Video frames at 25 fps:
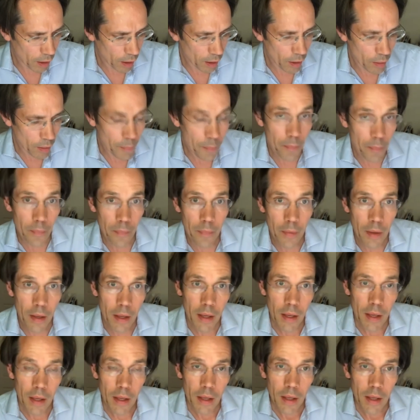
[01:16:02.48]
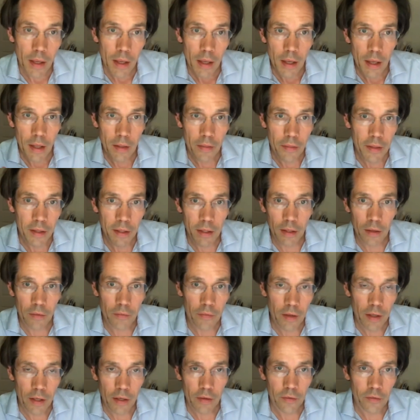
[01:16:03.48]
um, and thinking of
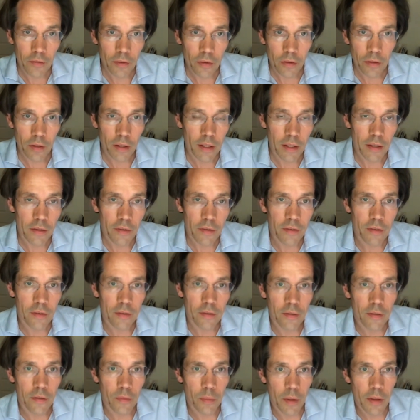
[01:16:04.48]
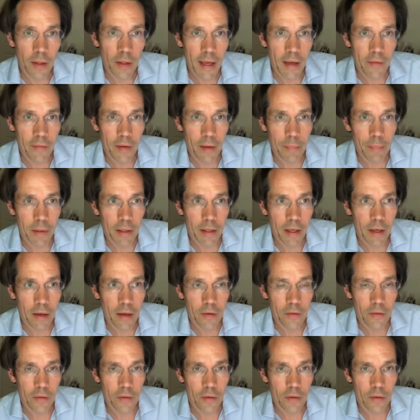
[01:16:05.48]
historical instances where they have
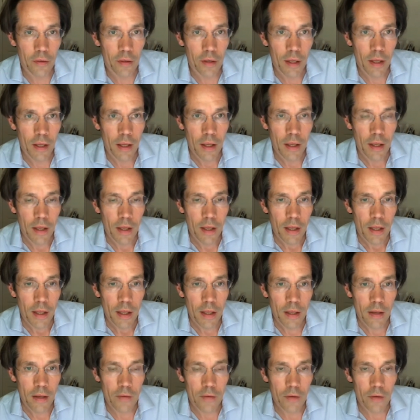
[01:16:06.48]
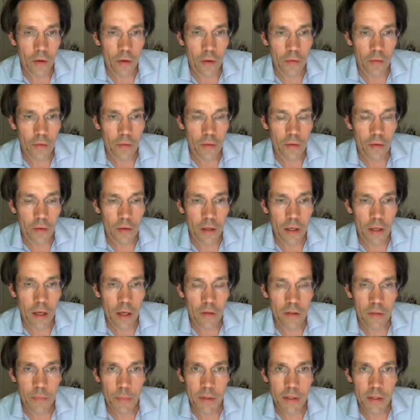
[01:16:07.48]
application is not, you
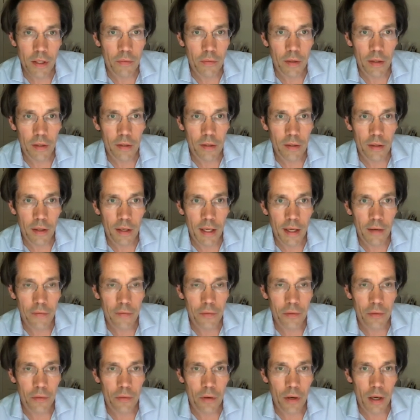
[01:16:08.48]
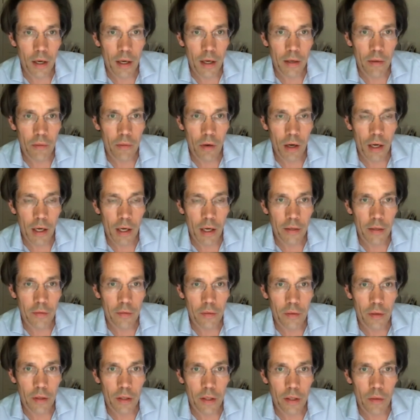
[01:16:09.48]
know, specific to the left or right,
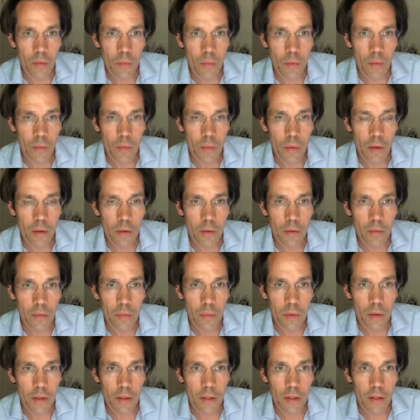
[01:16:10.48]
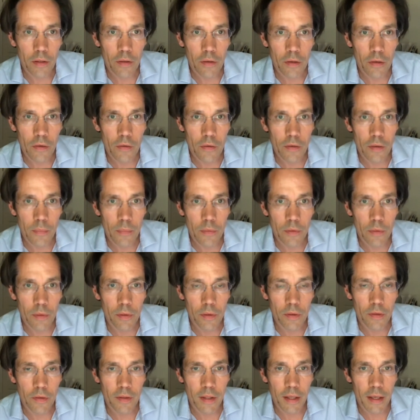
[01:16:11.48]
right. You know, one, one can use them to
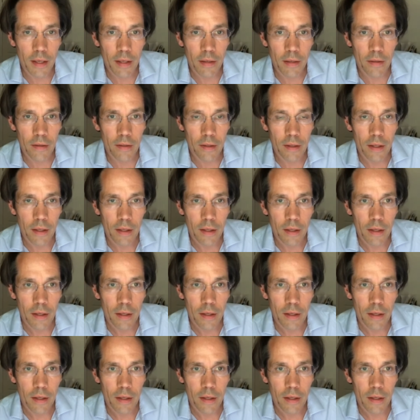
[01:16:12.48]
understand,